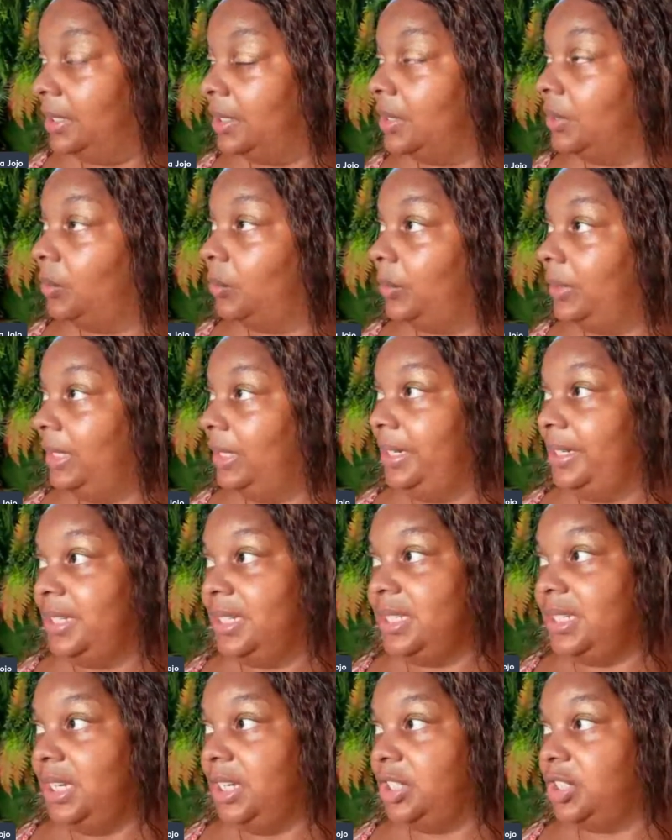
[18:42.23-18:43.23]
we need to
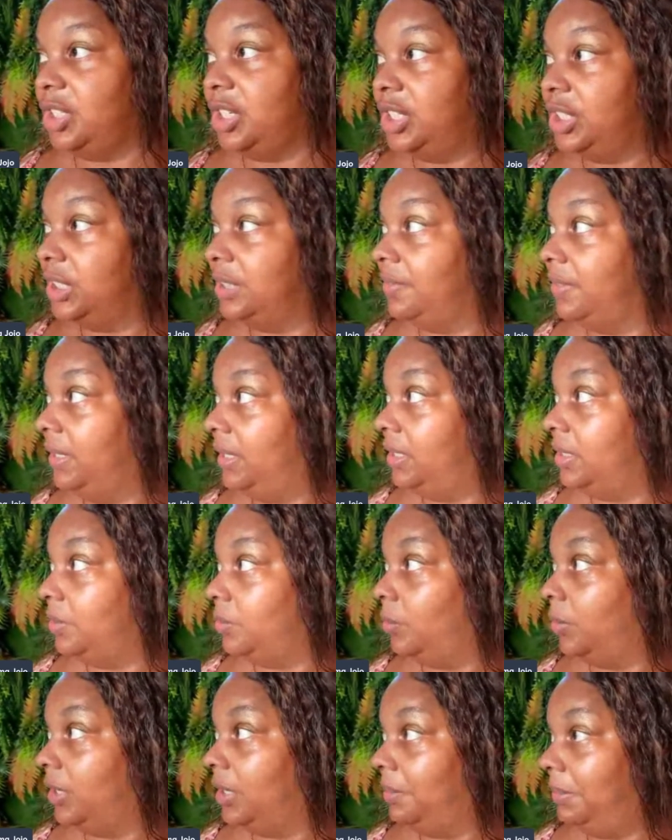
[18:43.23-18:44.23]
take charge of these
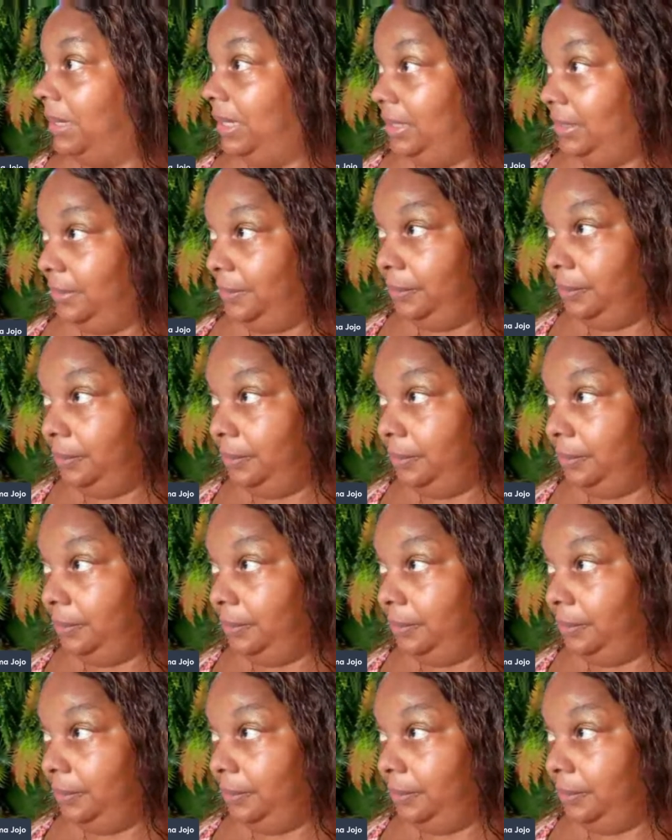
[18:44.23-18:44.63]
workmen.